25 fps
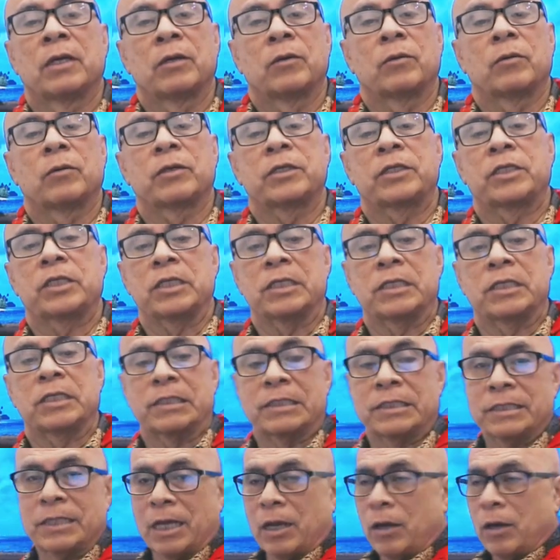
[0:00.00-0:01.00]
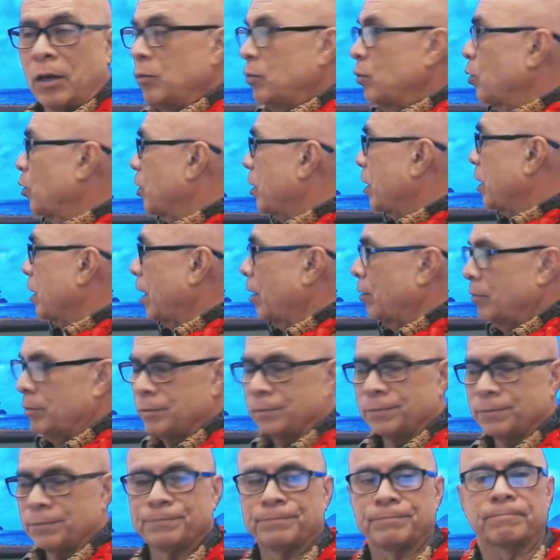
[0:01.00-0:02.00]
which is tau or kau,
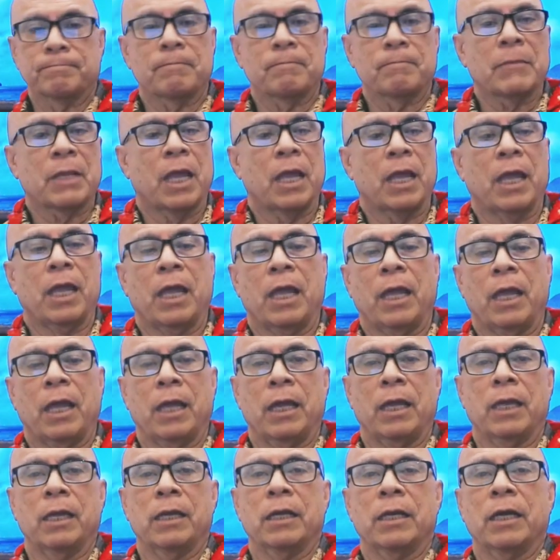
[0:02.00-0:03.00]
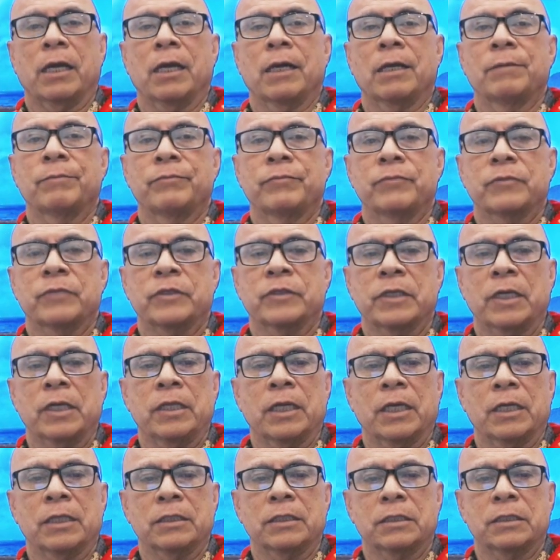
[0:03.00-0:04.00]
and say
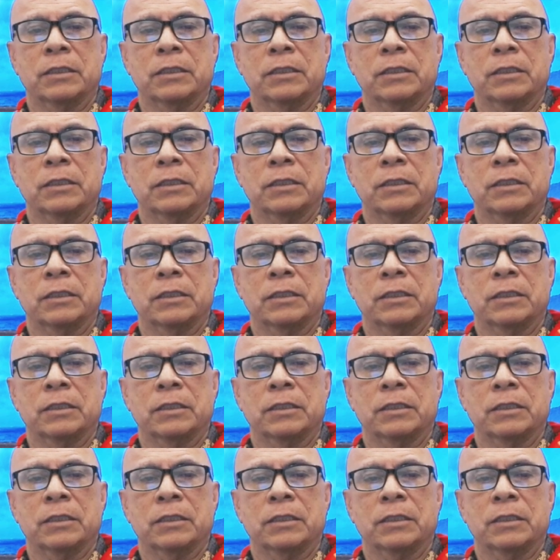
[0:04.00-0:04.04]
that